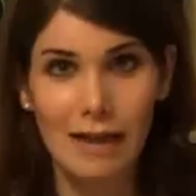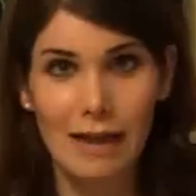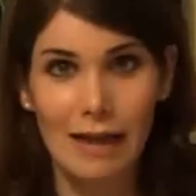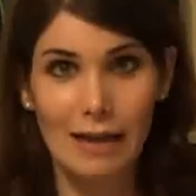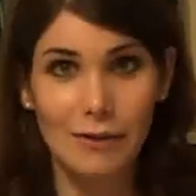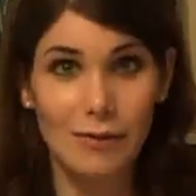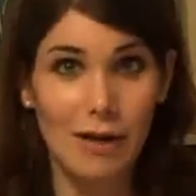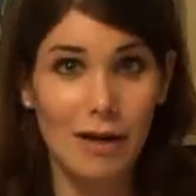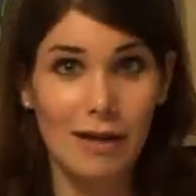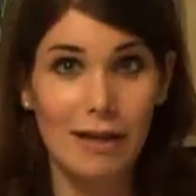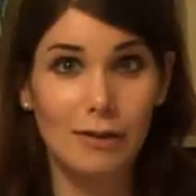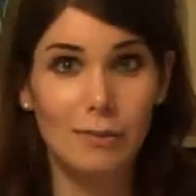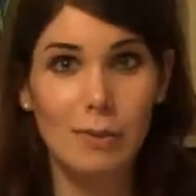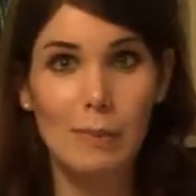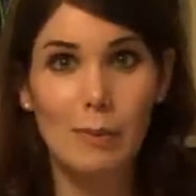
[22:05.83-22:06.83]
and try
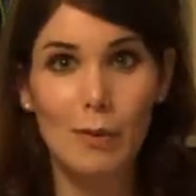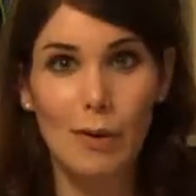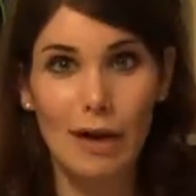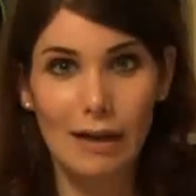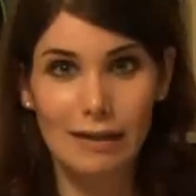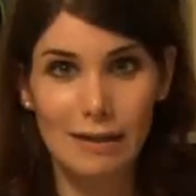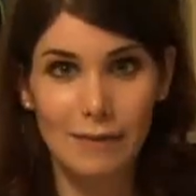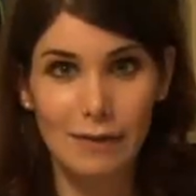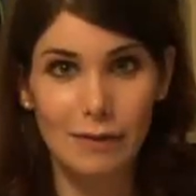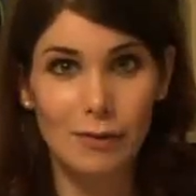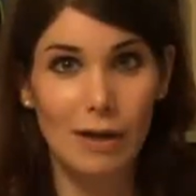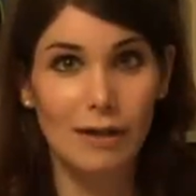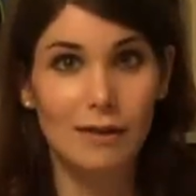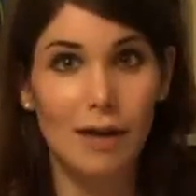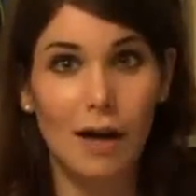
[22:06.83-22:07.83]
again to be proactive and
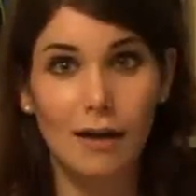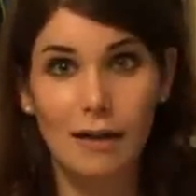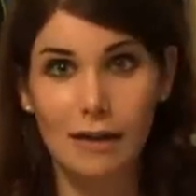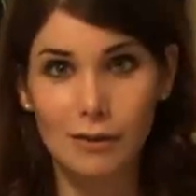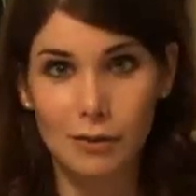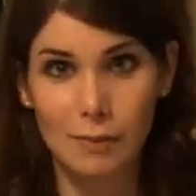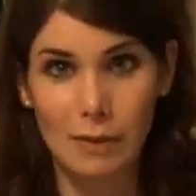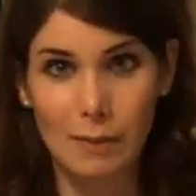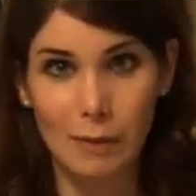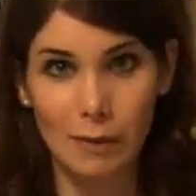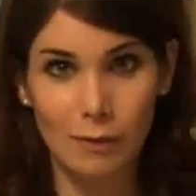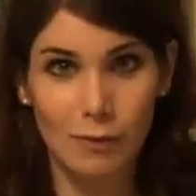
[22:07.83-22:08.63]
try talking to people.